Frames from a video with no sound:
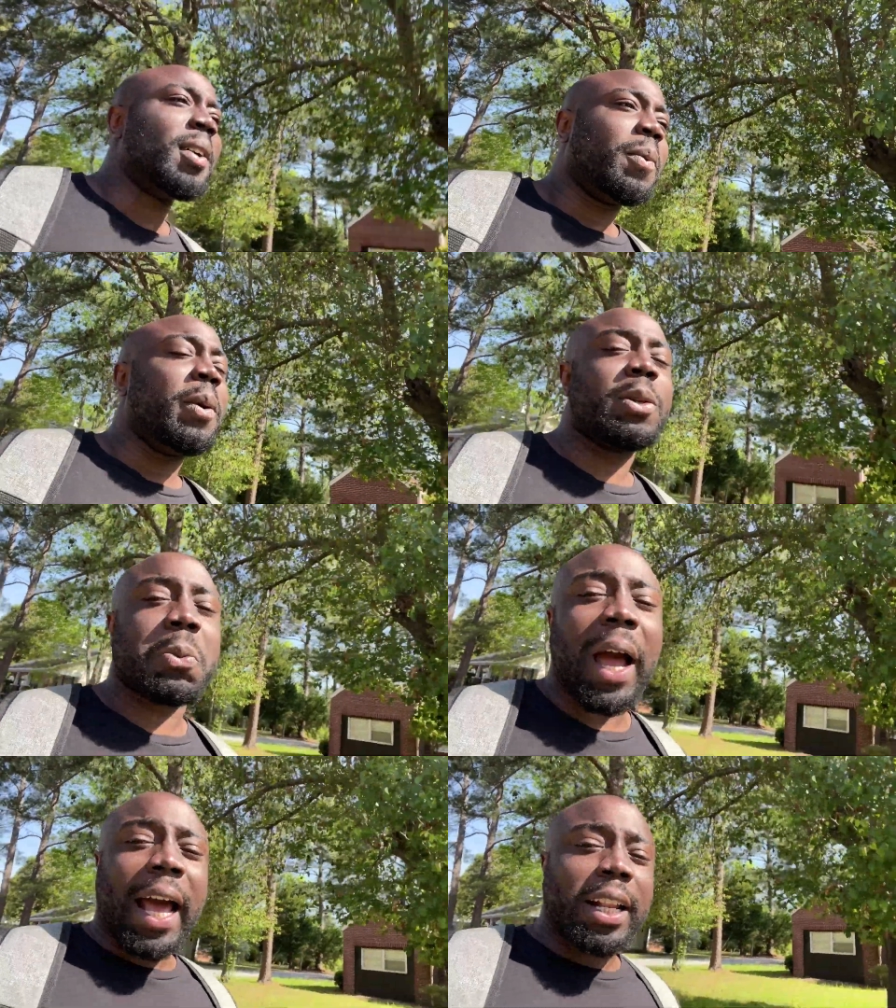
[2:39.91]
We was
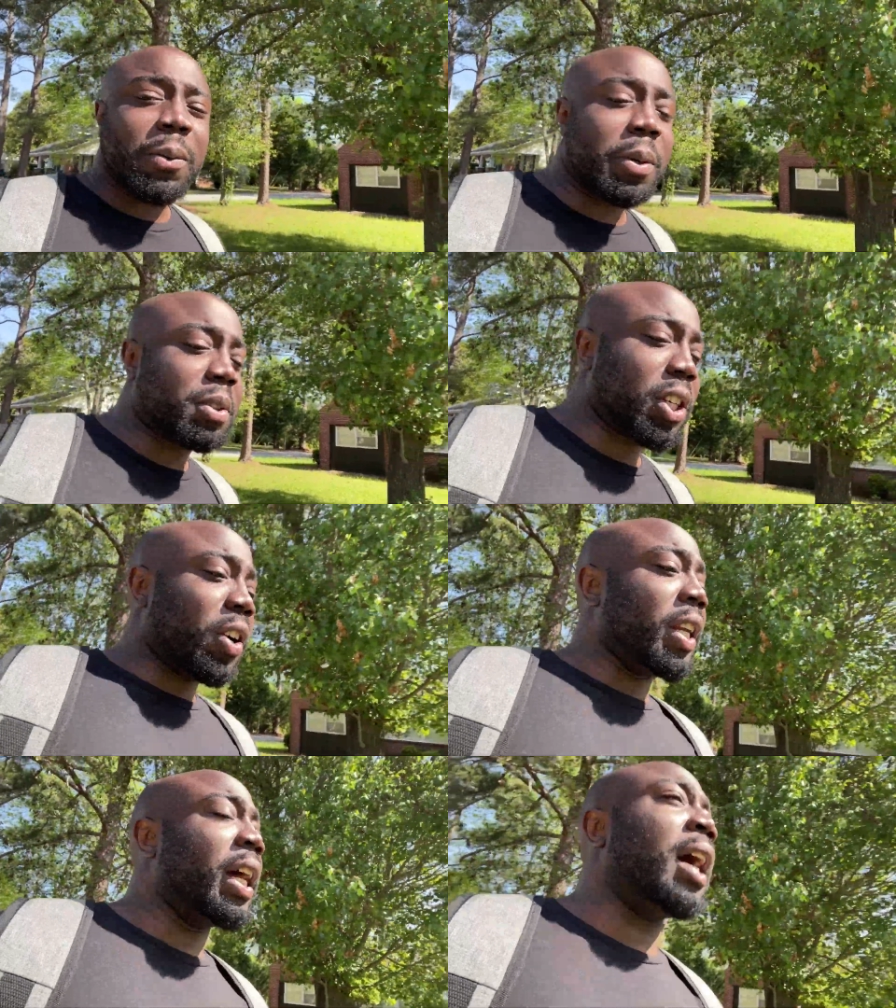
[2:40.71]
wilding, we was
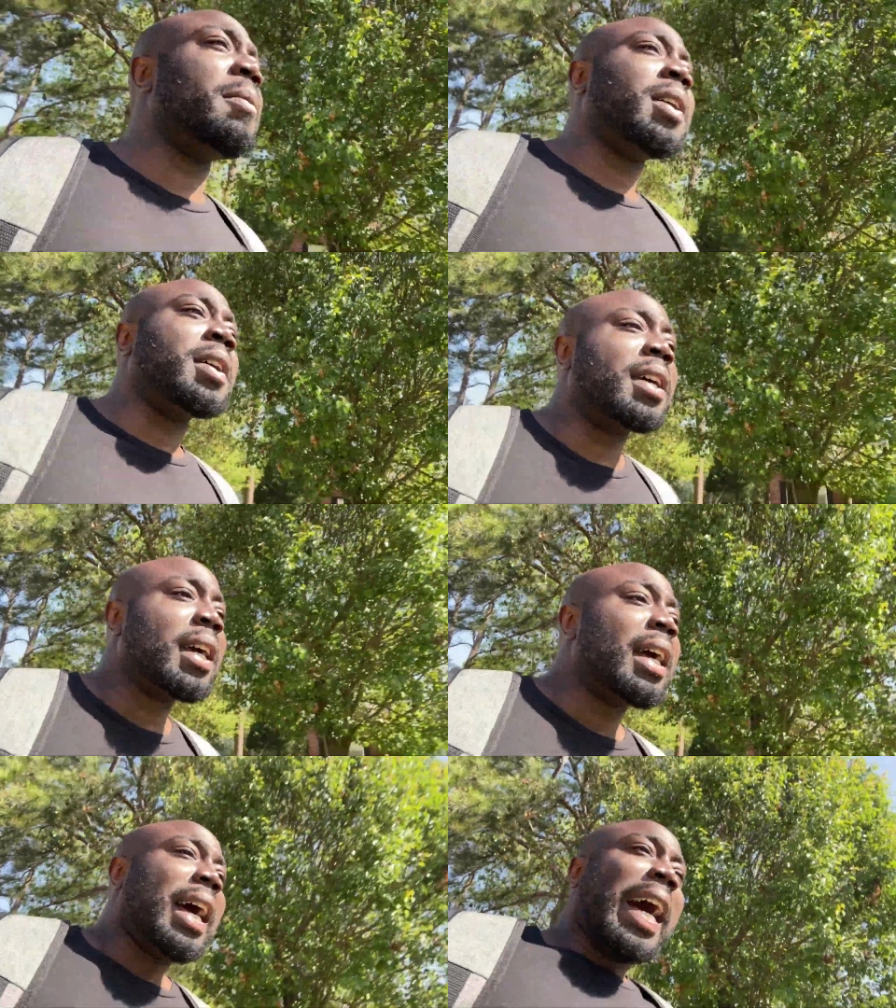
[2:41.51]
turning up.
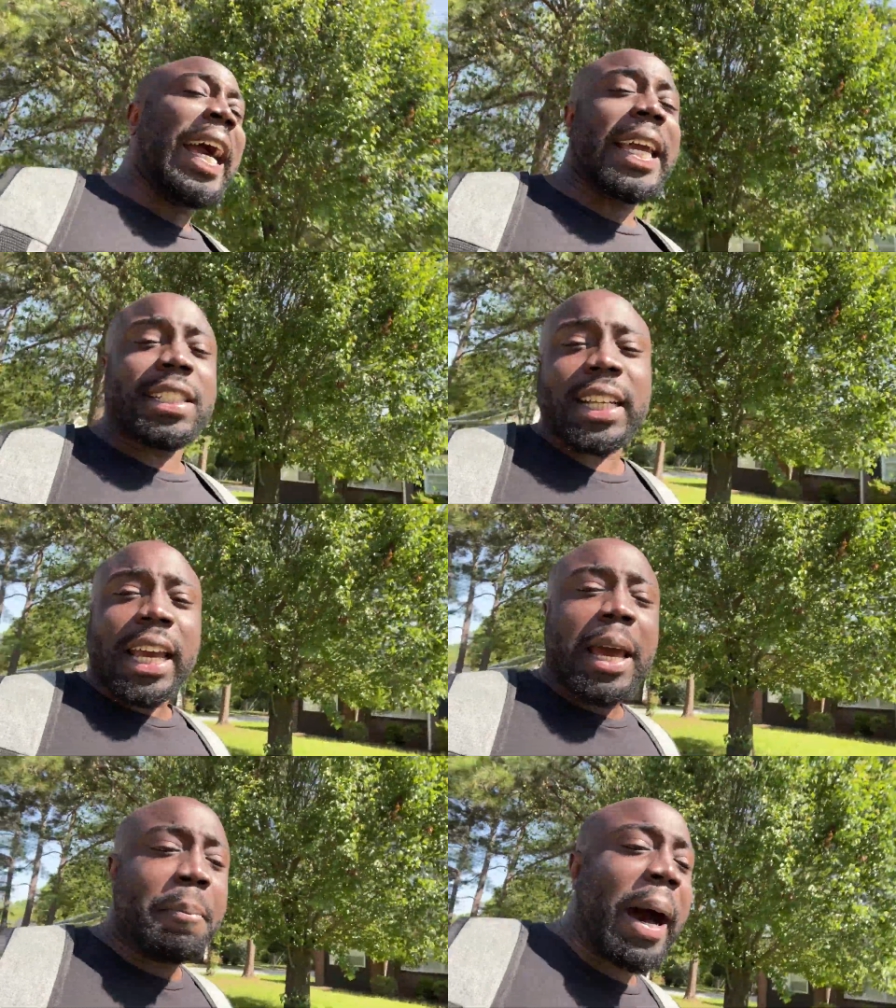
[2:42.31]
I get to
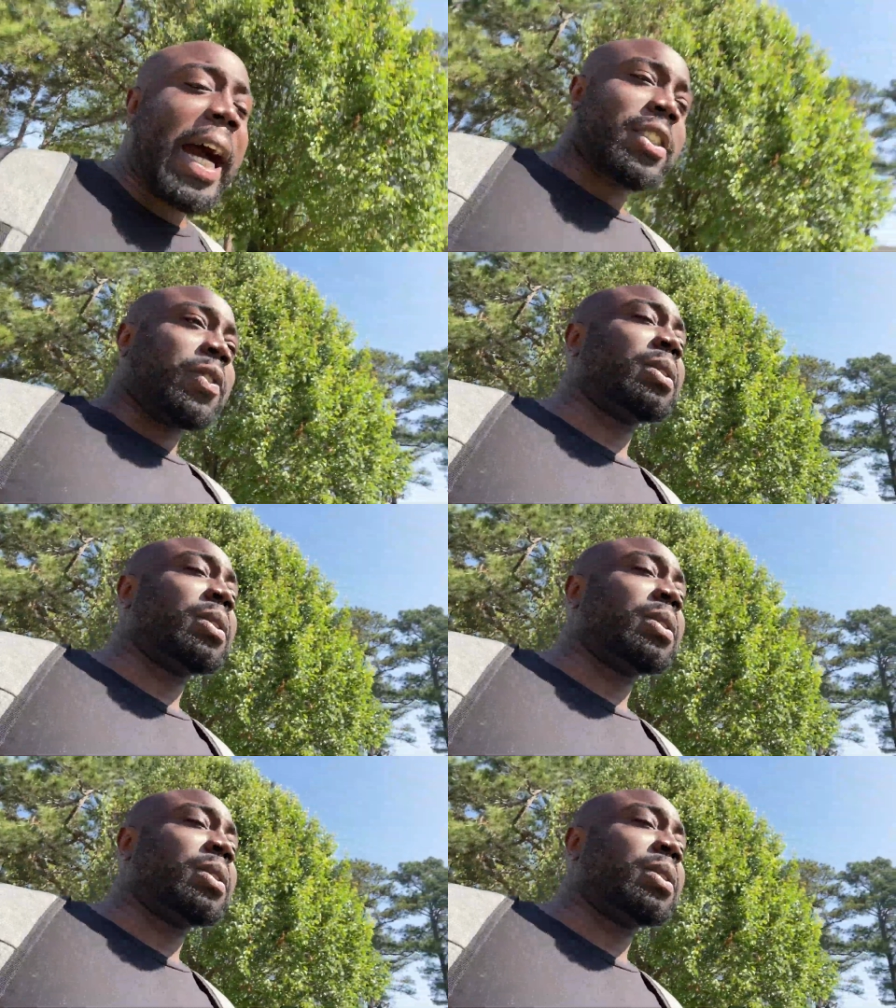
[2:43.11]
inbox from